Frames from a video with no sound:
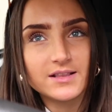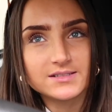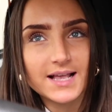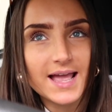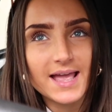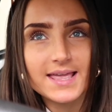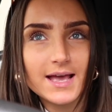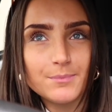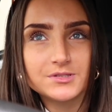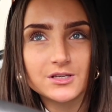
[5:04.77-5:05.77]
There's like 8
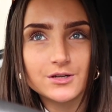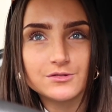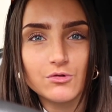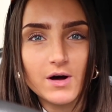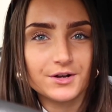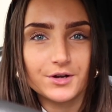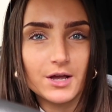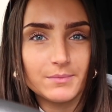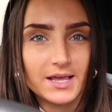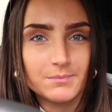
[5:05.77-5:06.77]
episodes, or I don't know
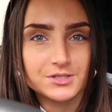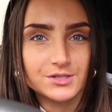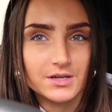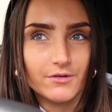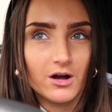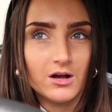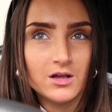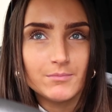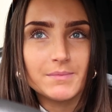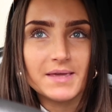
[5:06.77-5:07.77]
how many episodes there are.
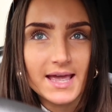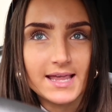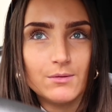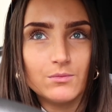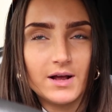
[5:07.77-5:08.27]
Maybe 8.